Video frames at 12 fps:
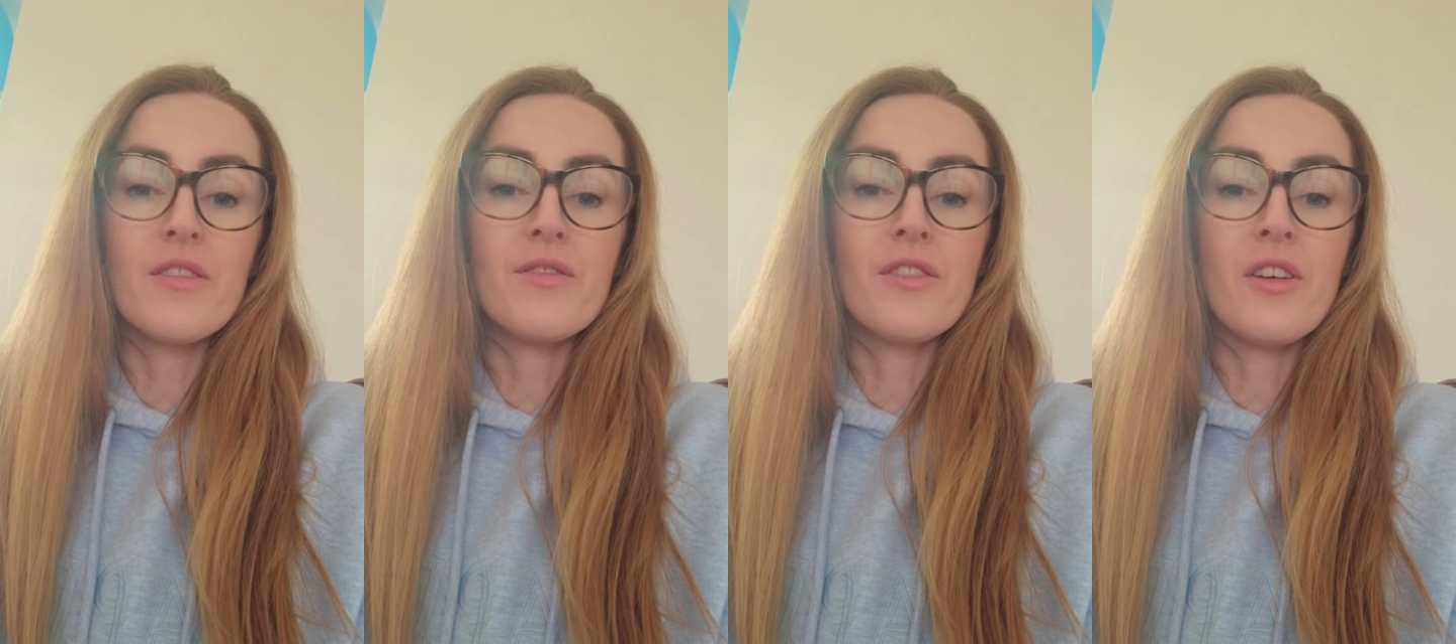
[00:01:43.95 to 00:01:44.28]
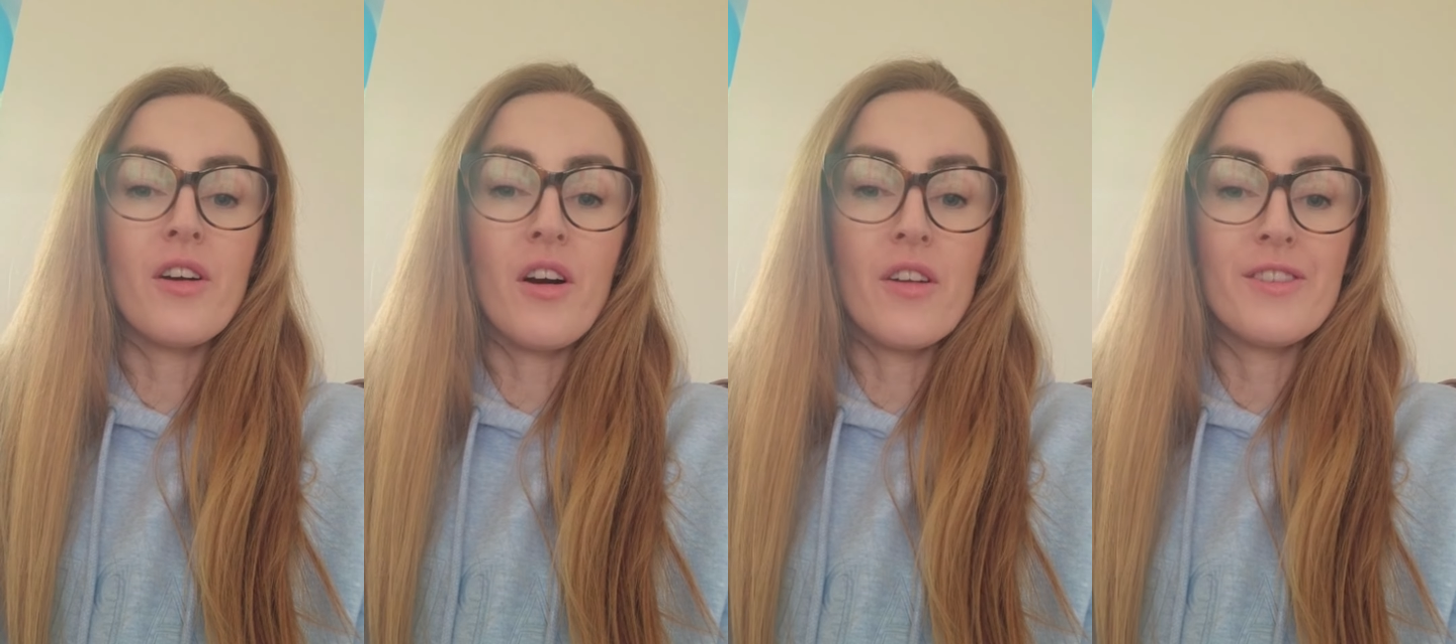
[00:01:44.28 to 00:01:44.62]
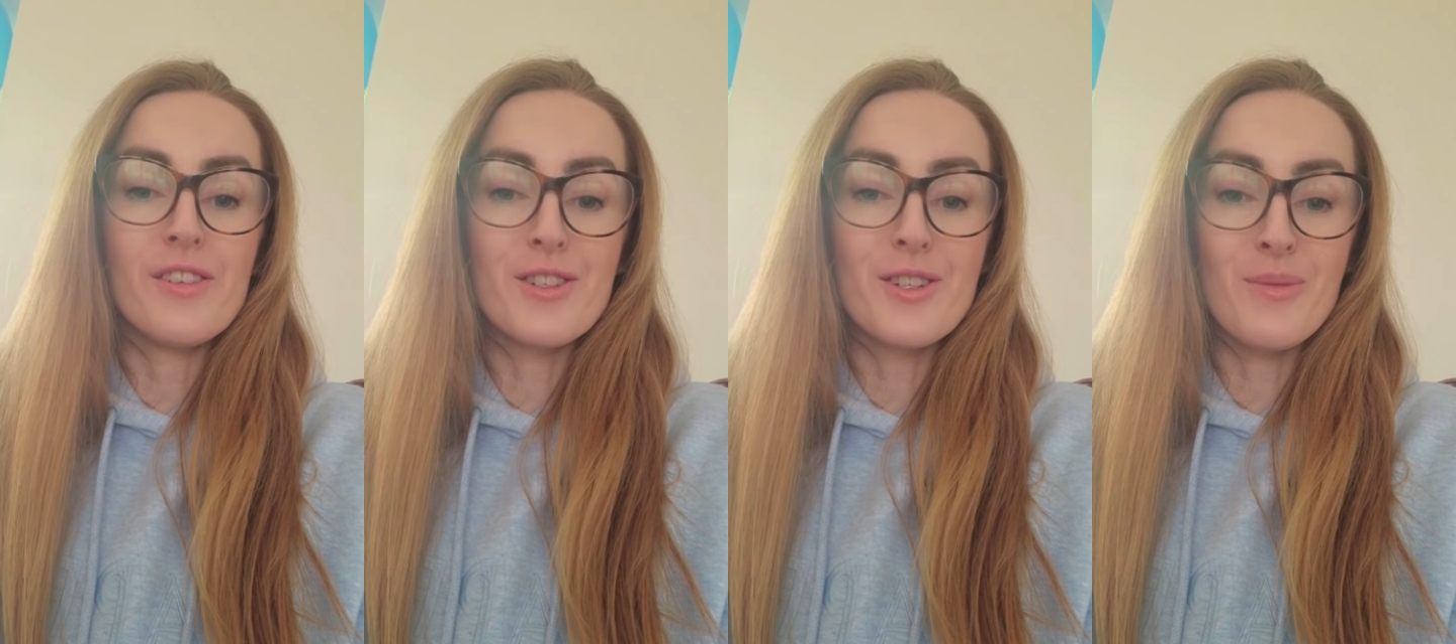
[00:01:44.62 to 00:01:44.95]
for all of
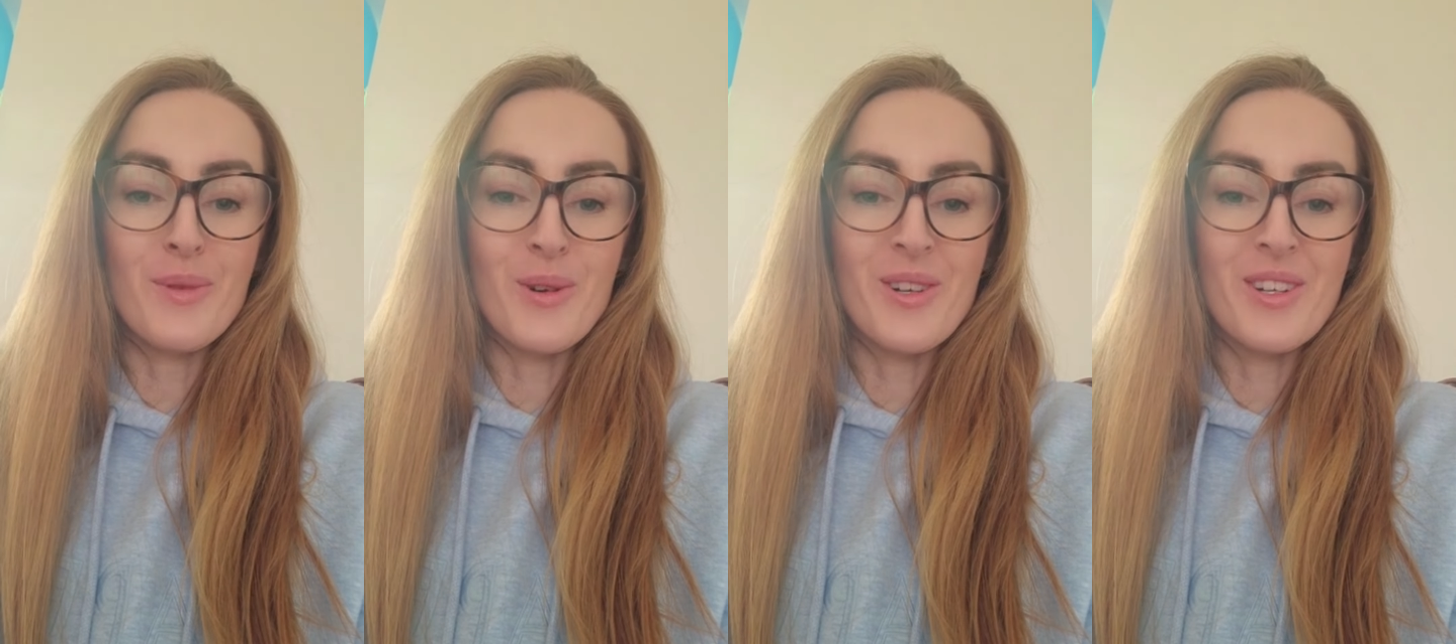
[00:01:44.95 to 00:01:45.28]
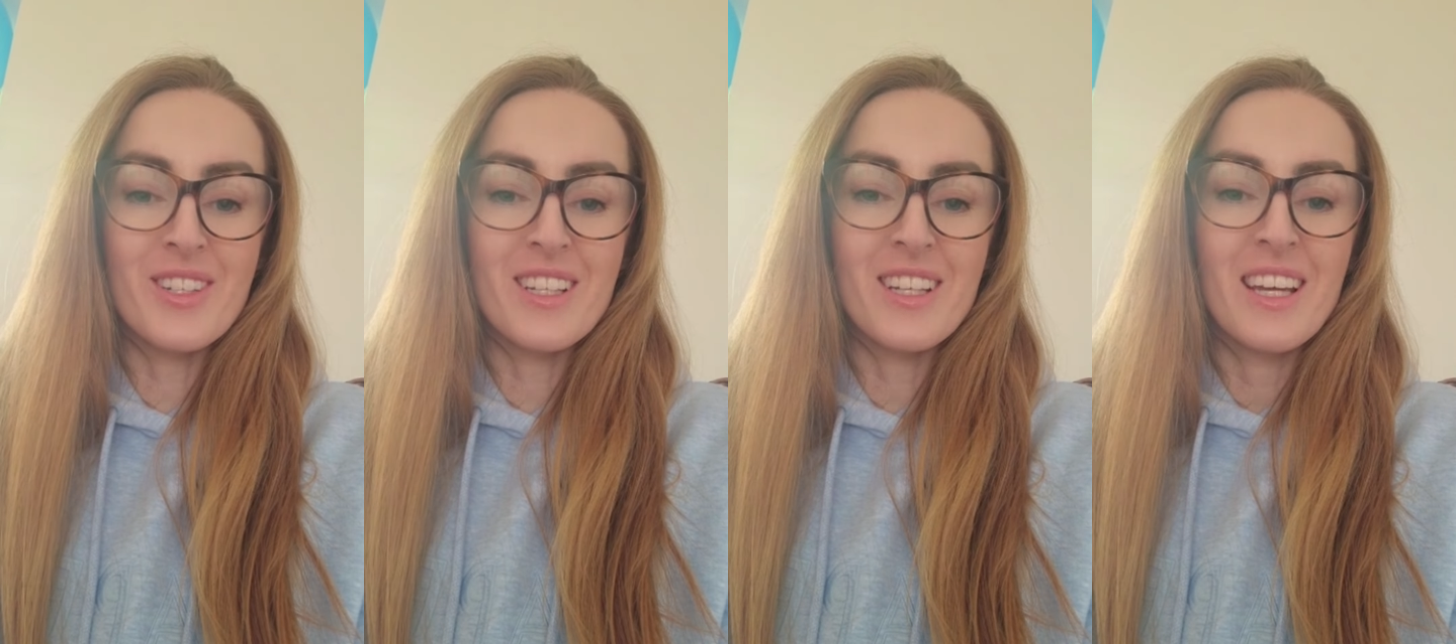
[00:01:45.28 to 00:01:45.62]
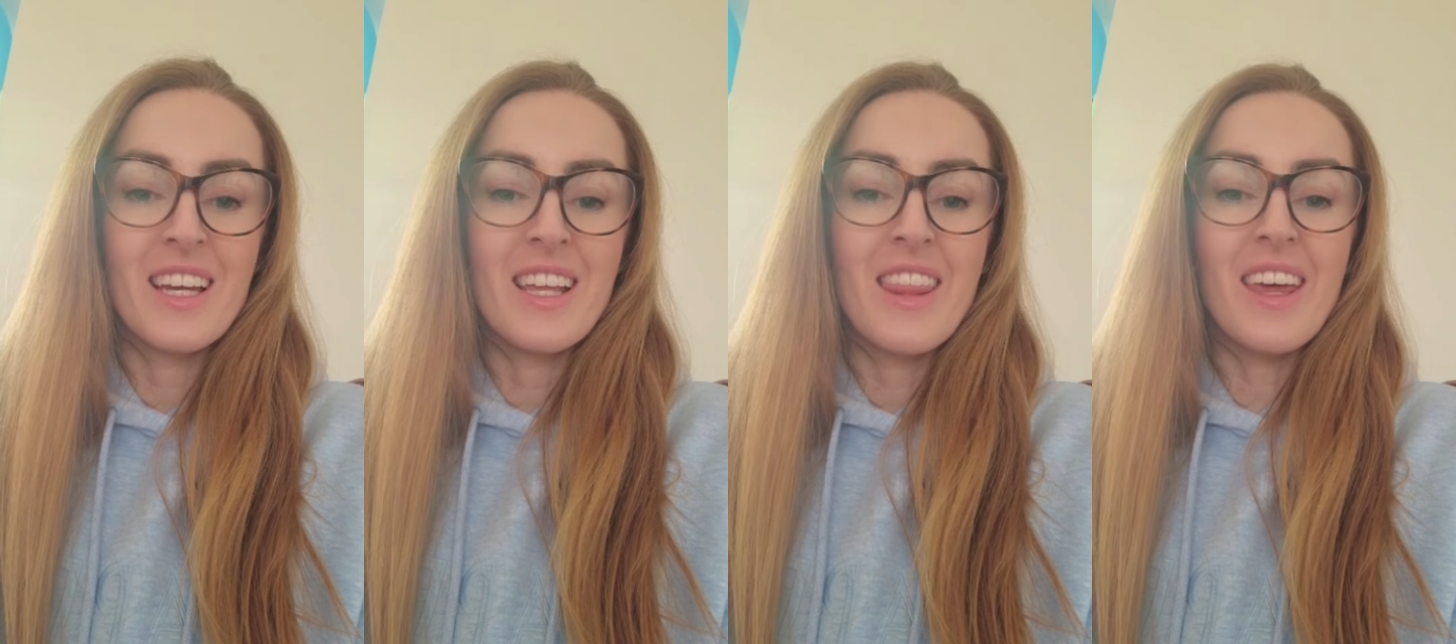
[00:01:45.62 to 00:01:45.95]
your support.
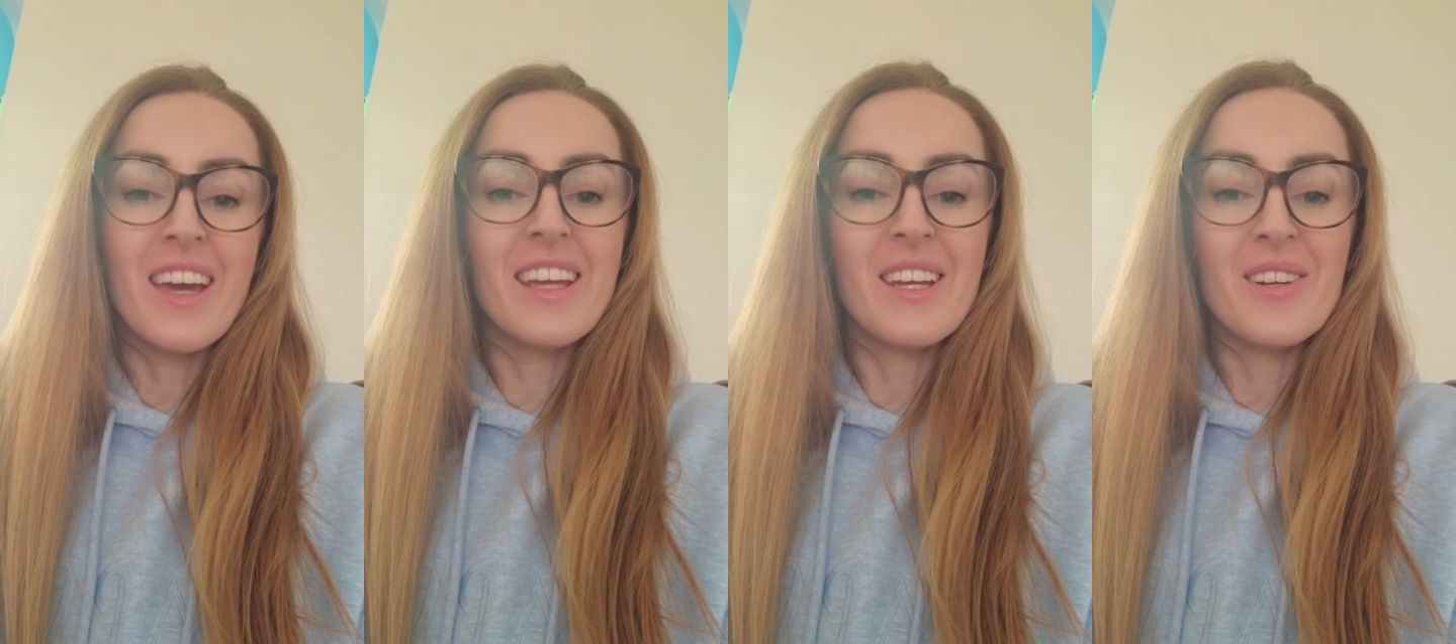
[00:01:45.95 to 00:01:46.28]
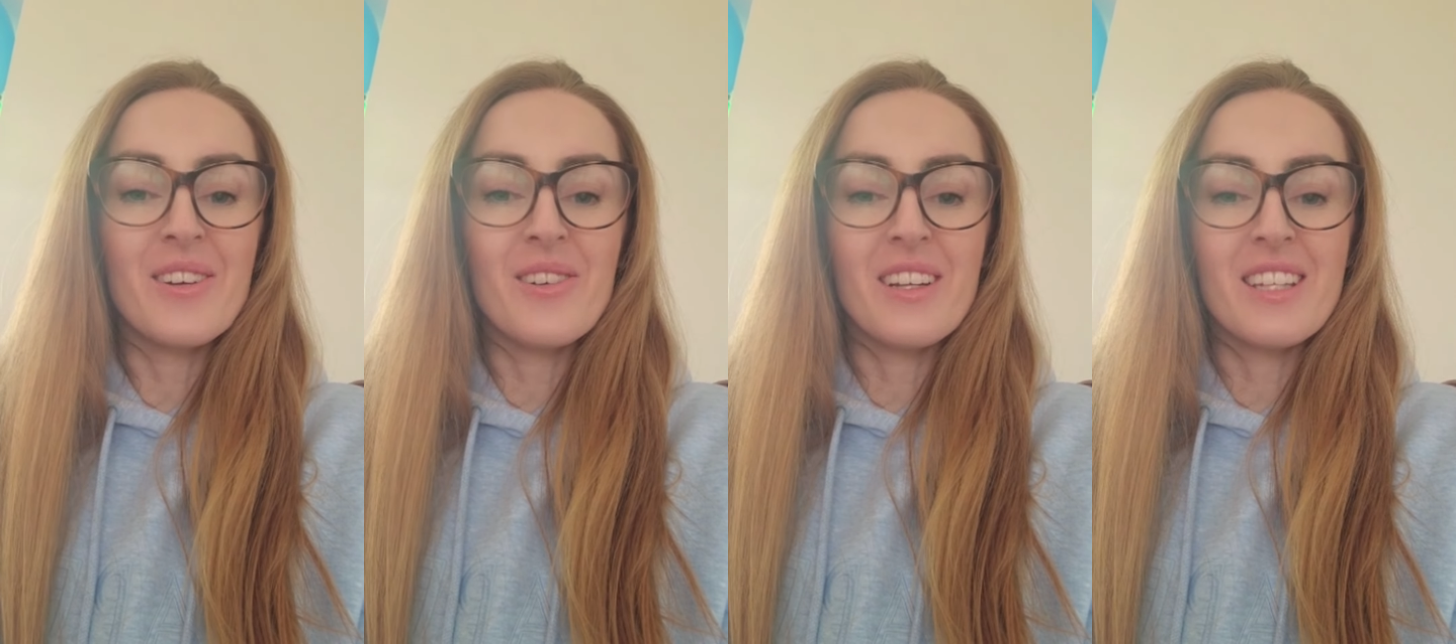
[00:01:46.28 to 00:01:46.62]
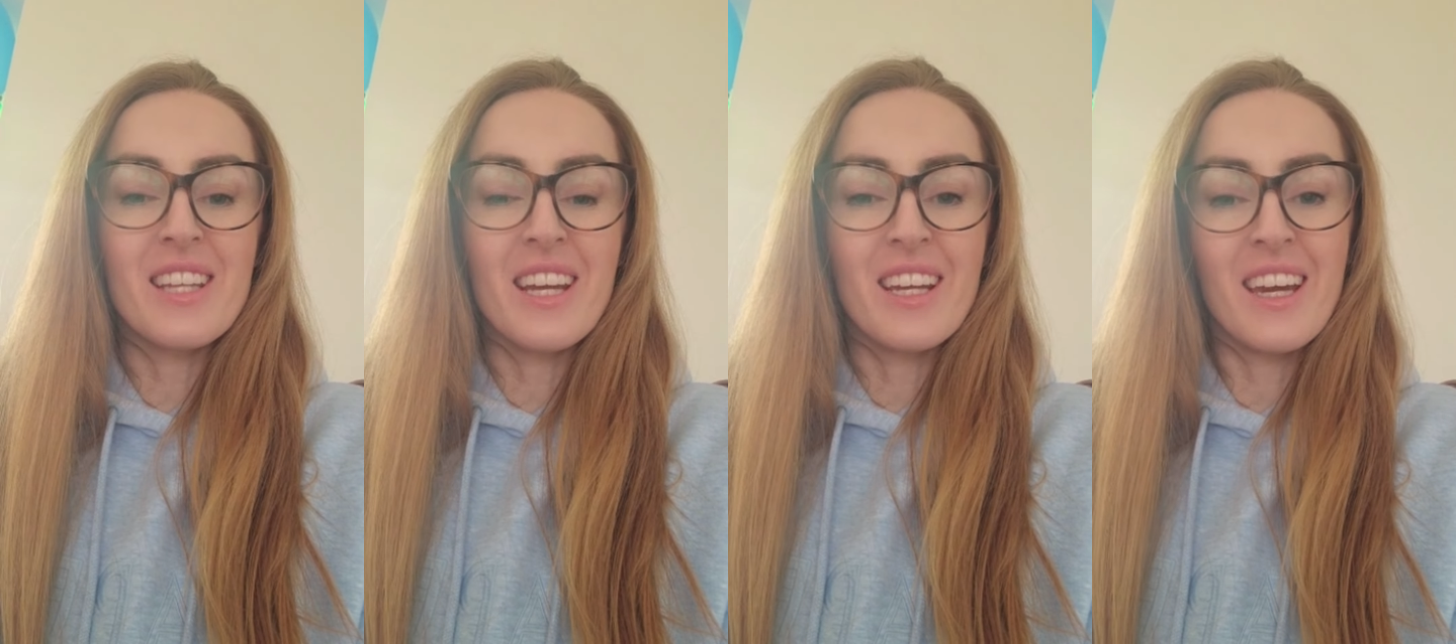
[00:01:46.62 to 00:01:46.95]
Thank you and
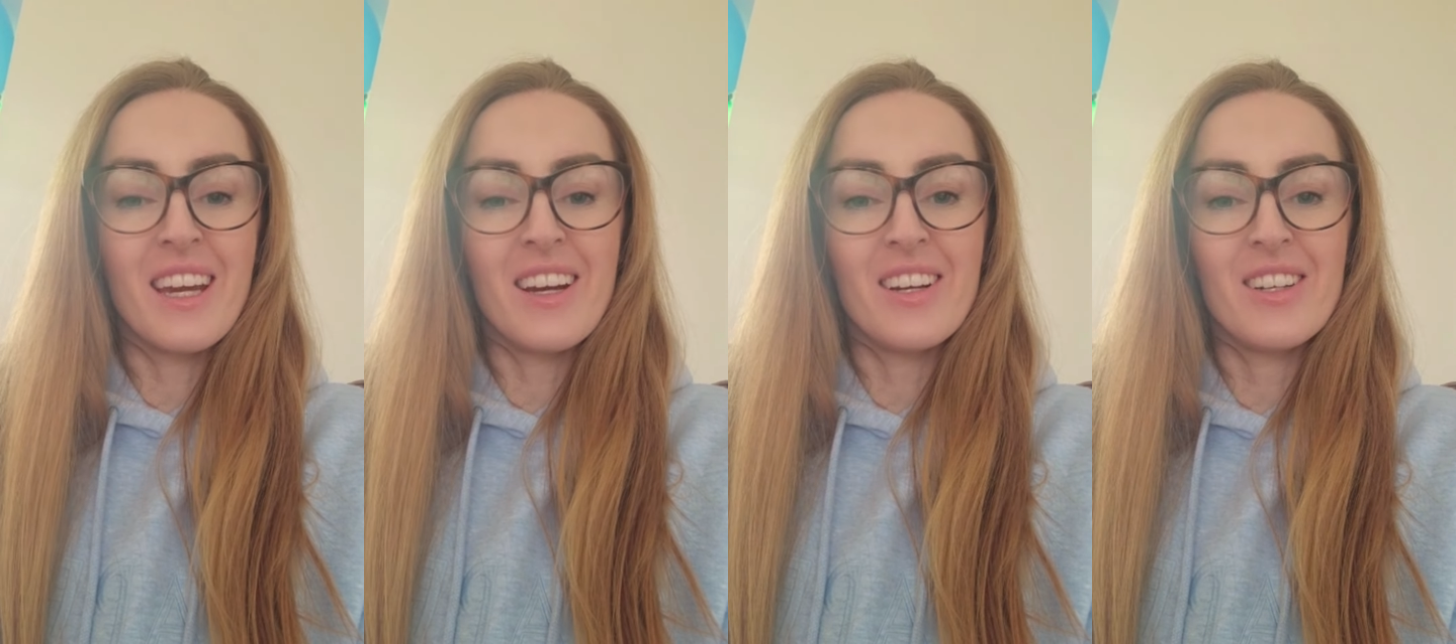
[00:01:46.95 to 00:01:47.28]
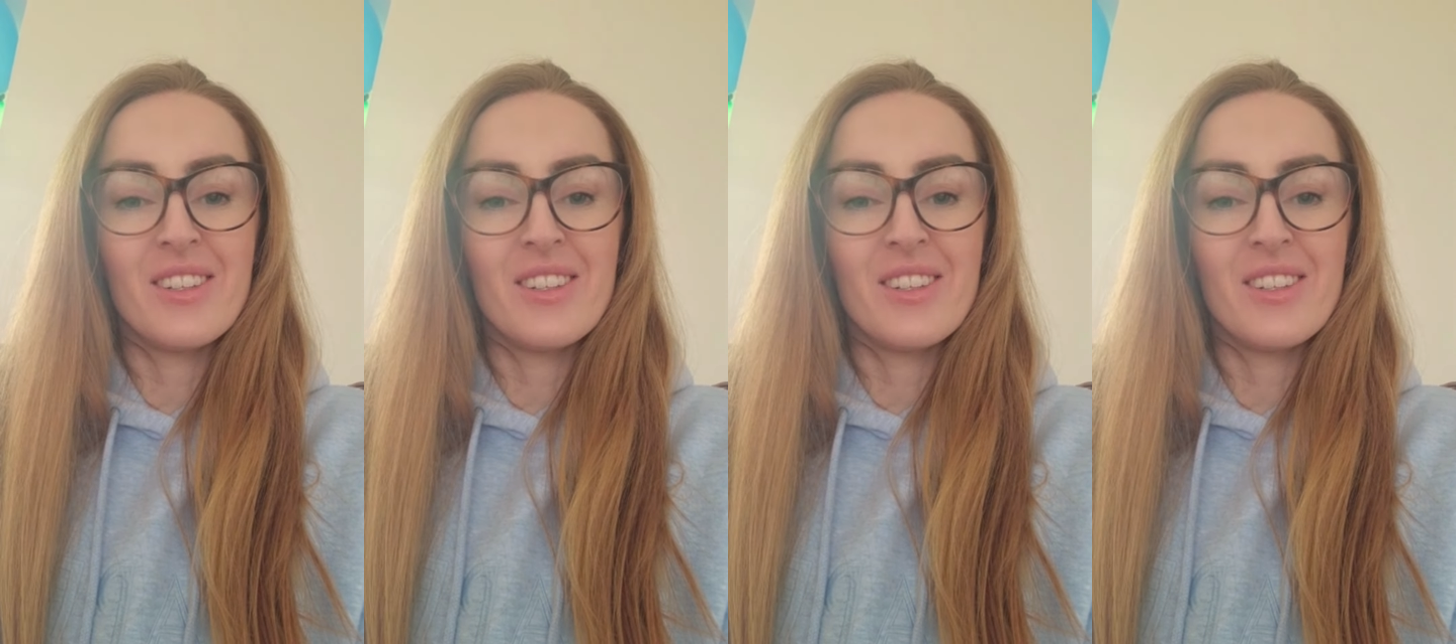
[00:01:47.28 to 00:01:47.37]
take care.